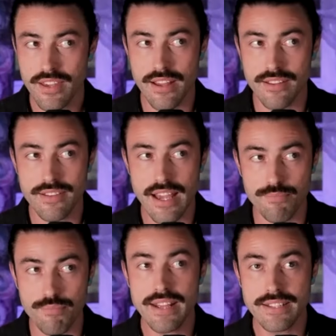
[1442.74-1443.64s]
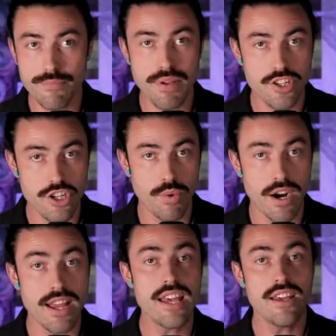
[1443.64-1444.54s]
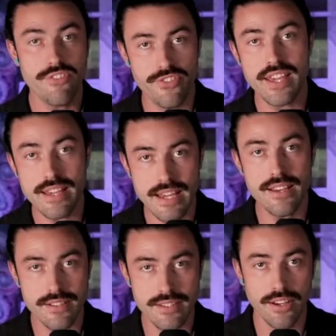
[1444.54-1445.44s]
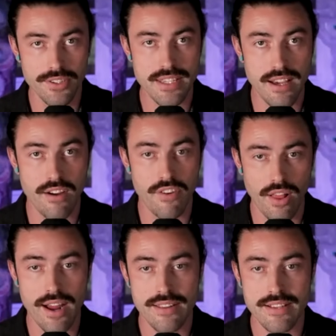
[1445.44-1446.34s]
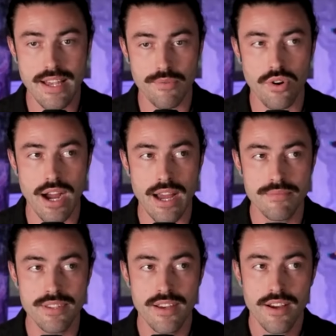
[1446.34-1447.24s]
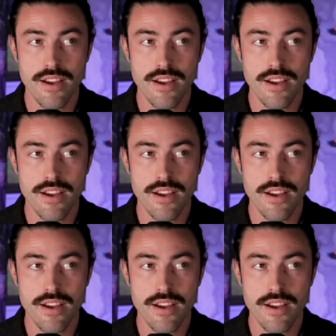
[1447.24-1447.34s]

it, it paints a picture where if he is guilty of a lot of these same crimes,